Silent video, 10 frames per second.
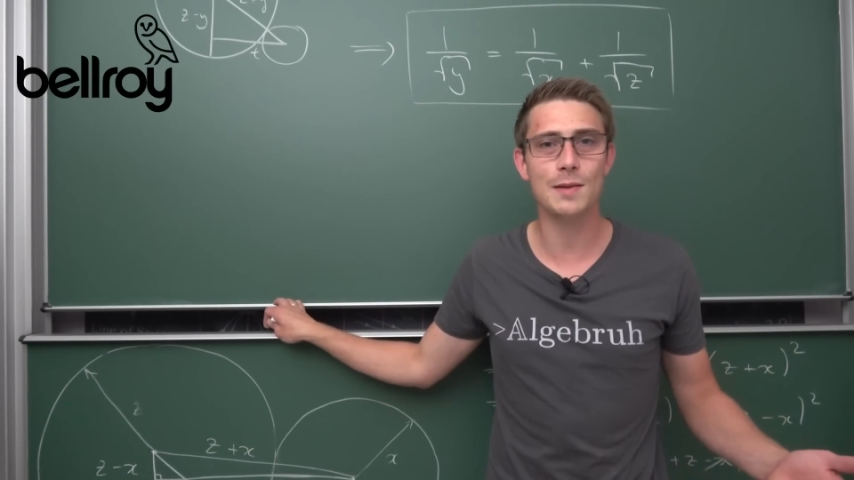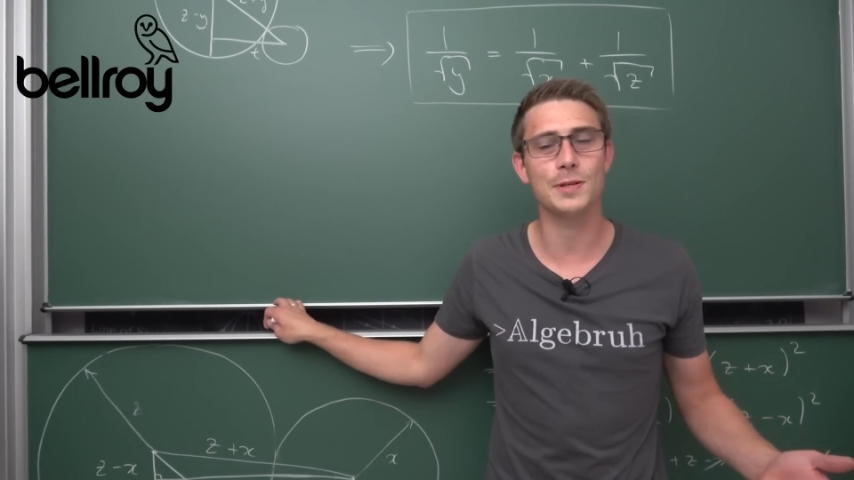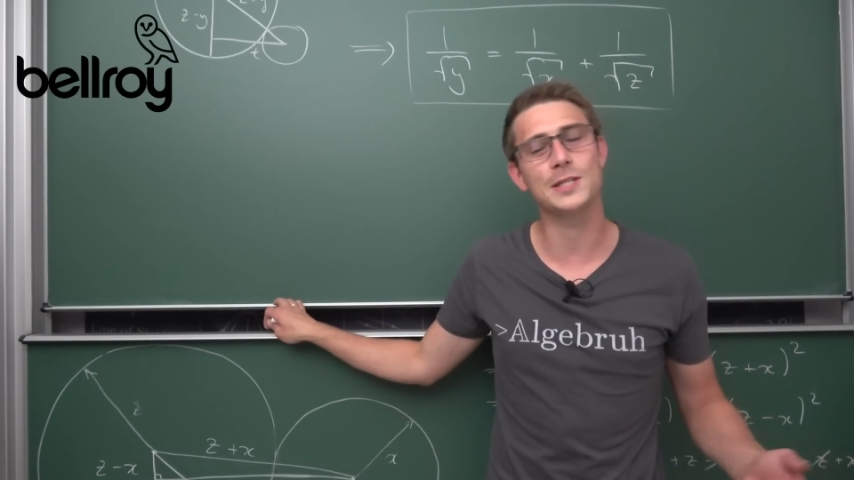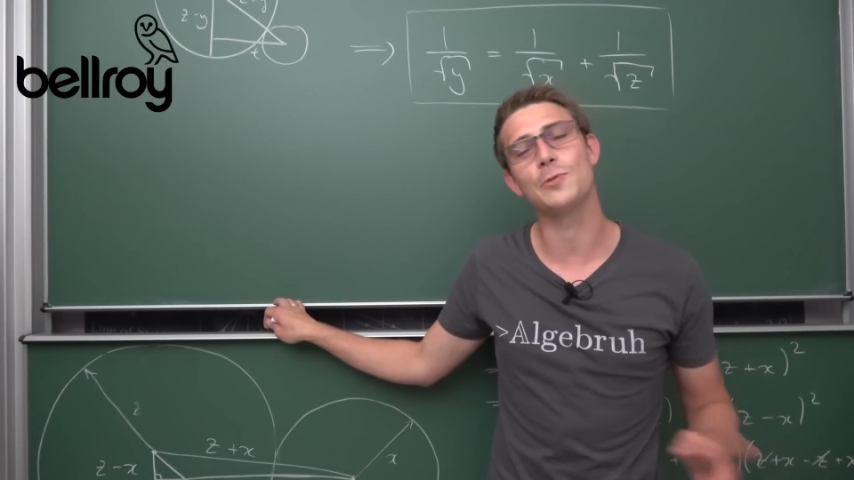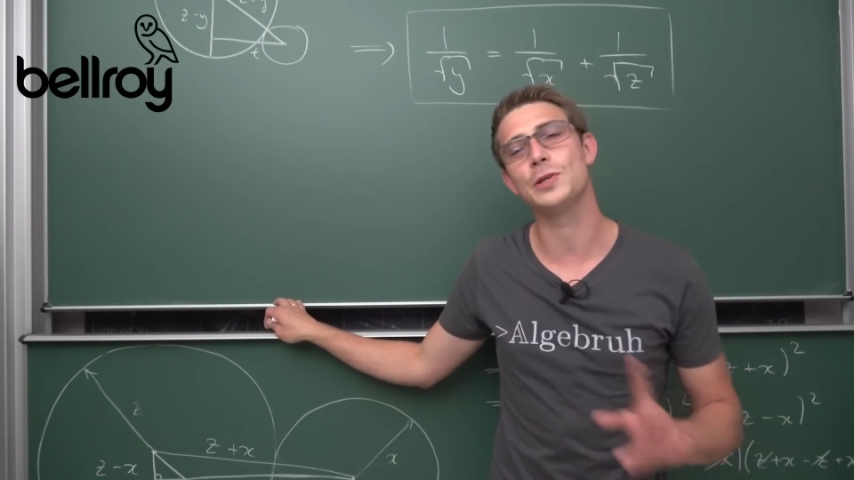
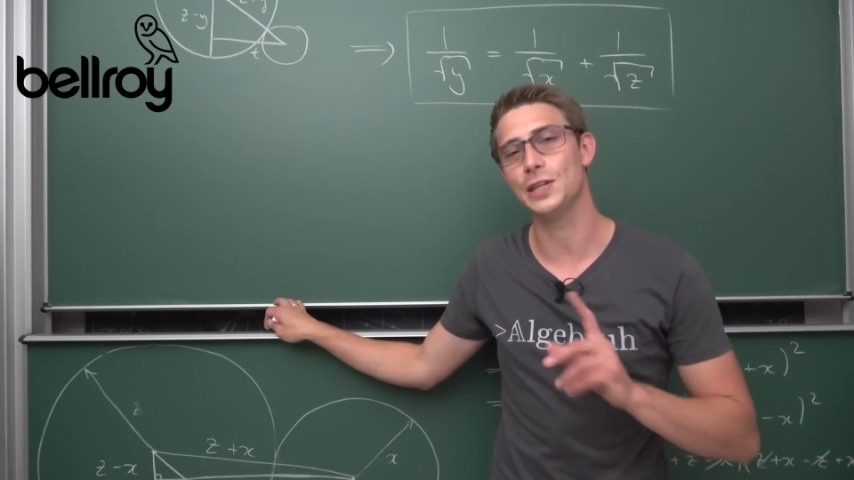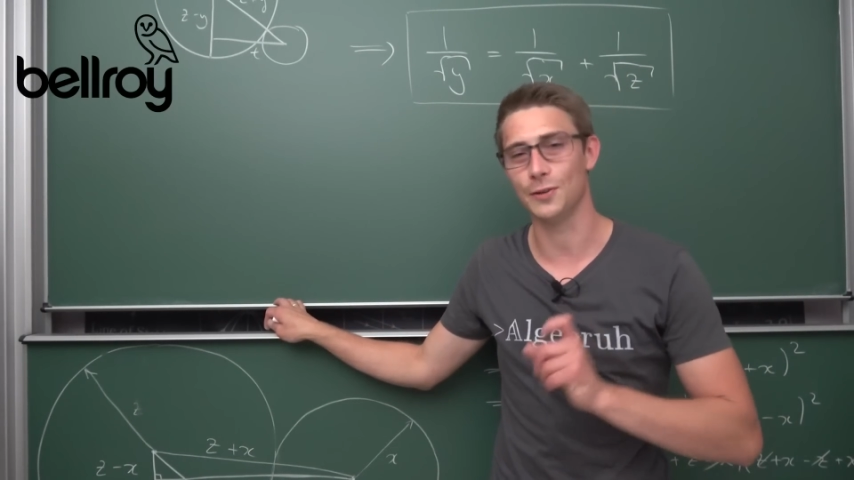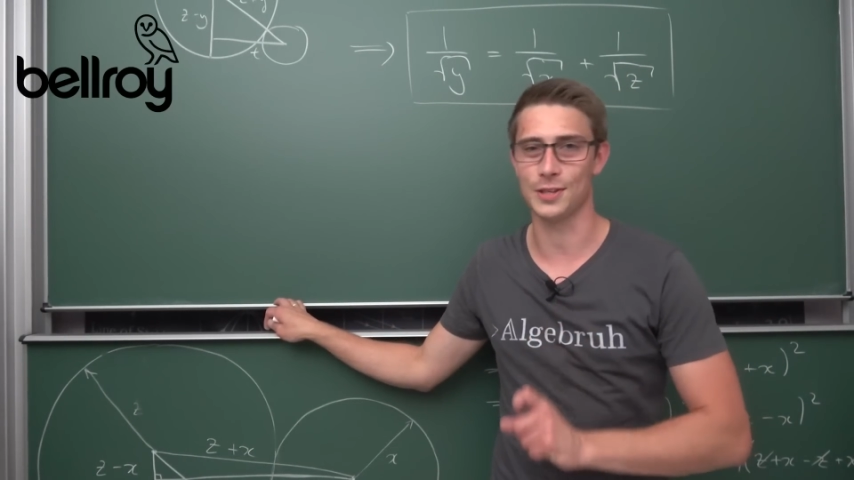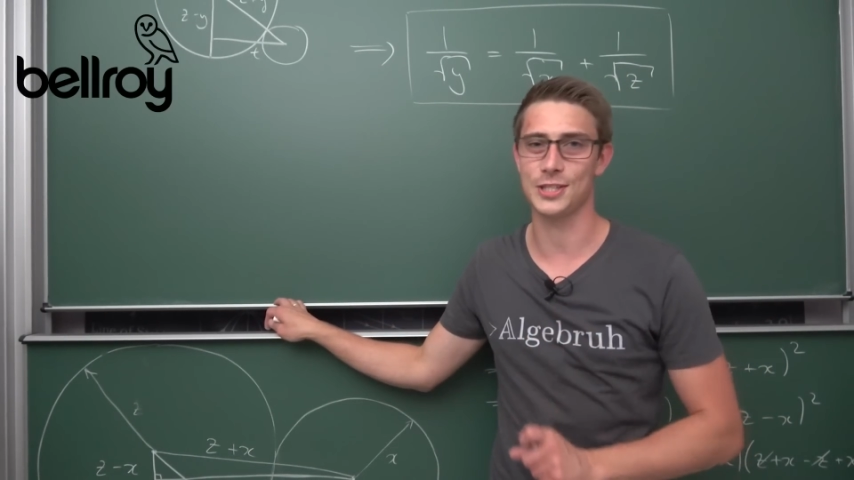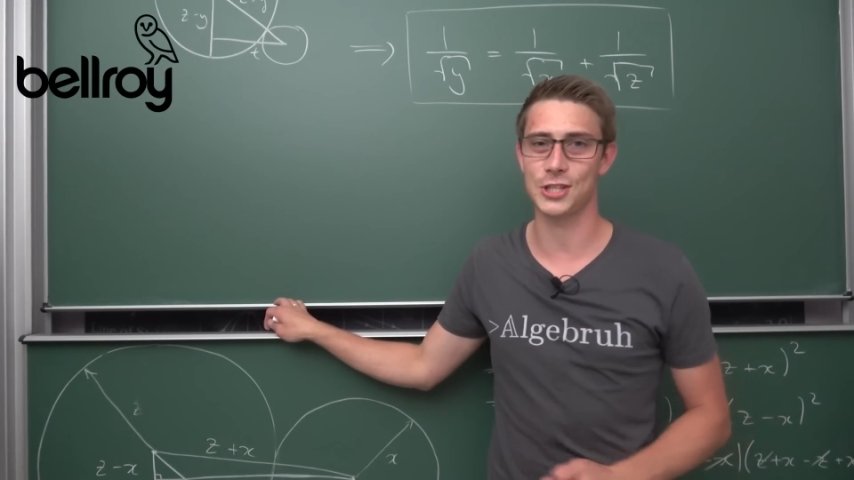episode
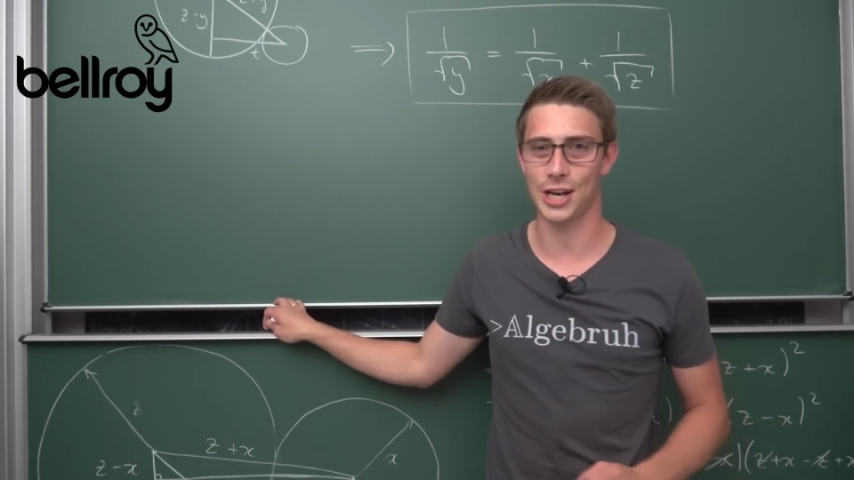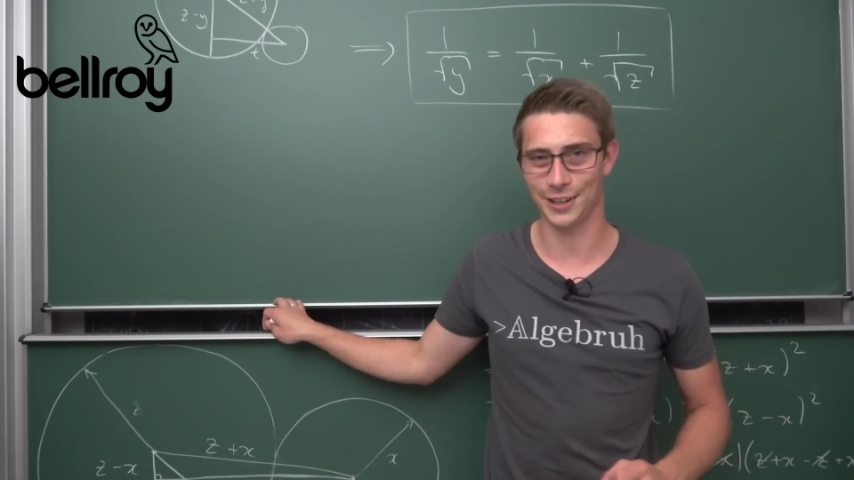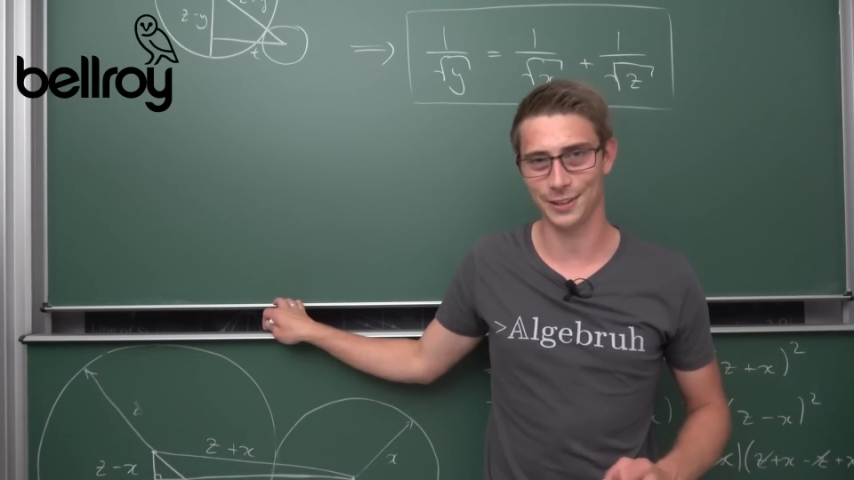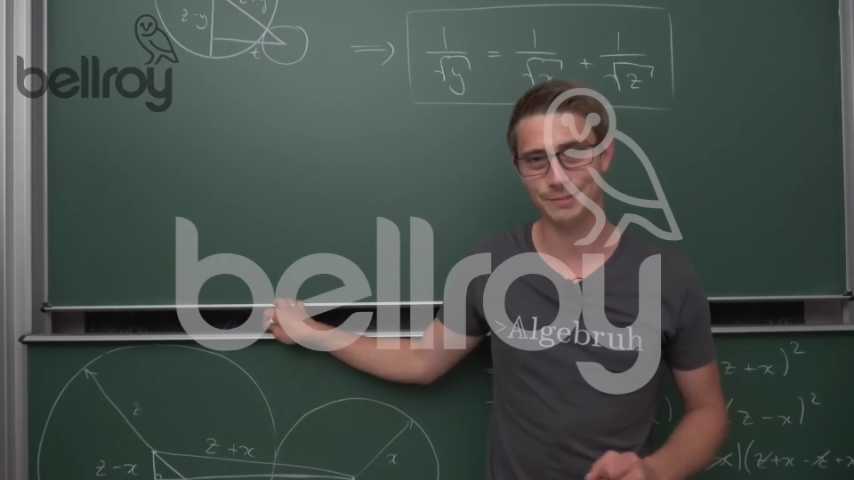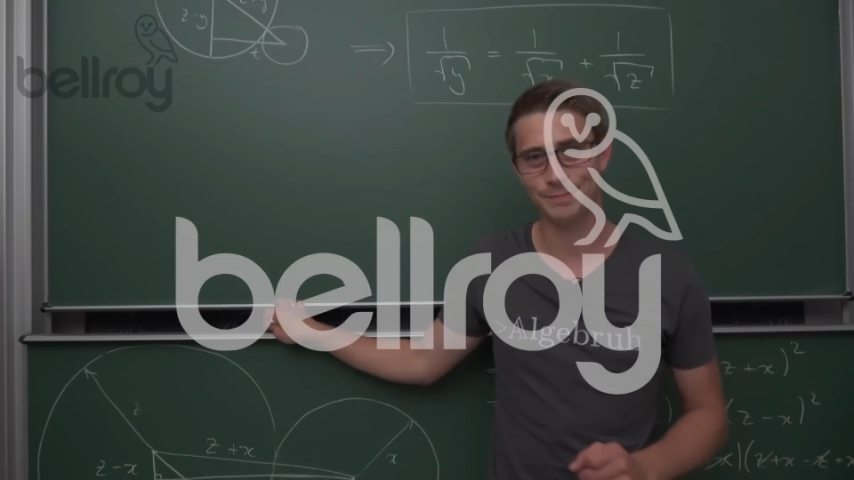here on this channel.